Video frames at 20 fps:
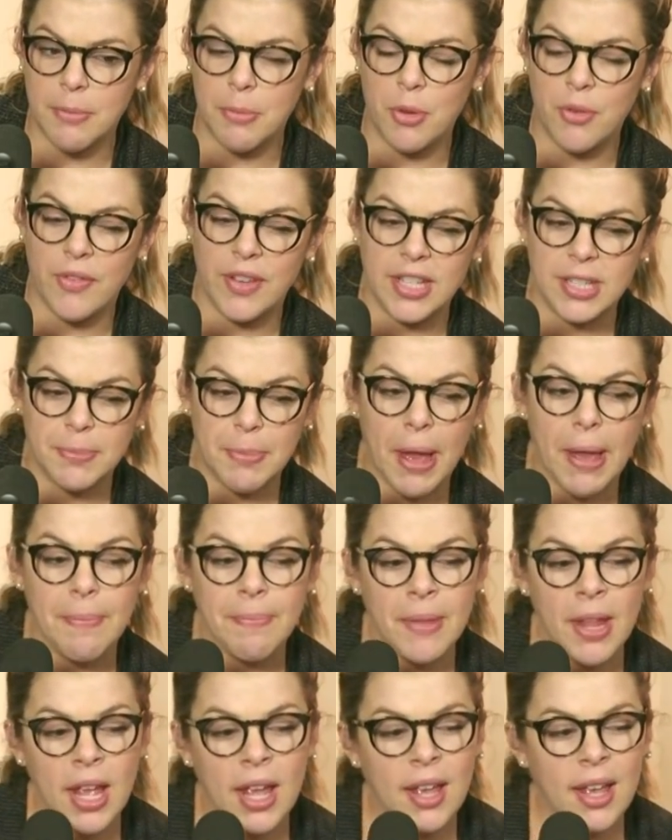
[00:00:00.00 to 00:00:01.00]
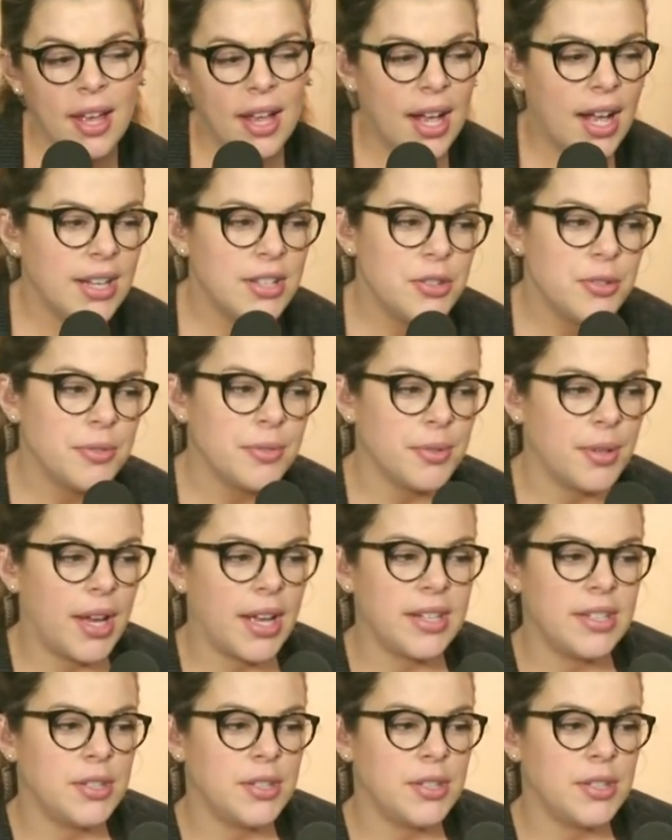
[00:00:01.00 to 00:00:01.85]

of movies, but I do